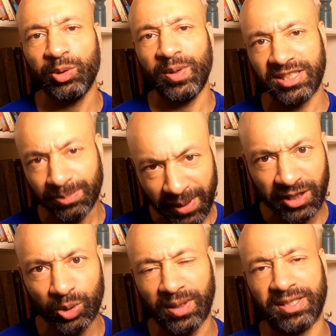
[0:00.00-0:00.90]
to
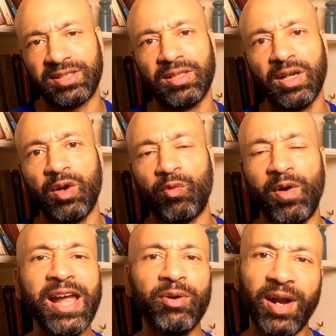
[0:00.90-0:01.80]
explain to us
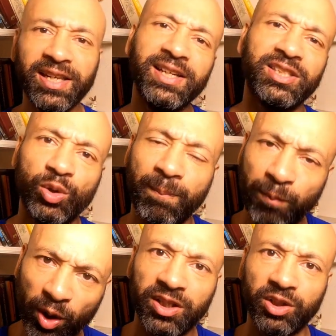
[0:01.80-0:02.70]
why running is so
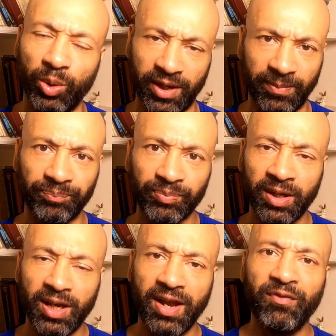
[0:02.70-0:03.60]
important to him
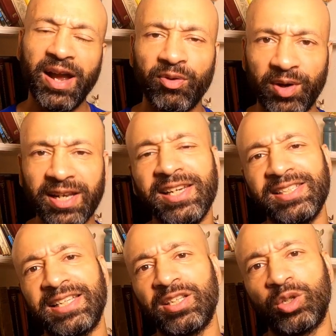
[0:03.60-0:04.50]
and why running
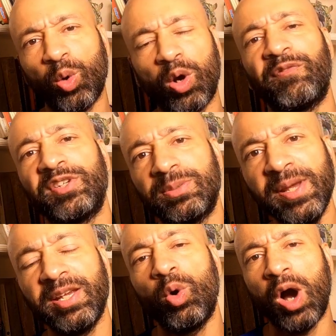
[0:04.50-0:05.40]
is at the core of his
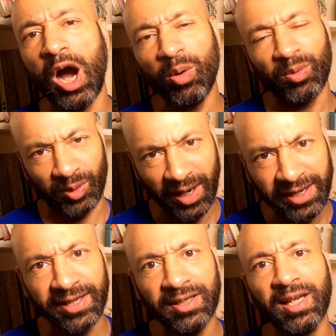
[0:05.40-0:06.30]
being, or how
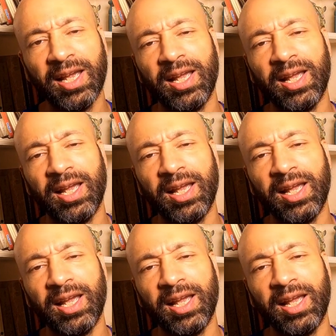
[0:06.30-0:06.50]
running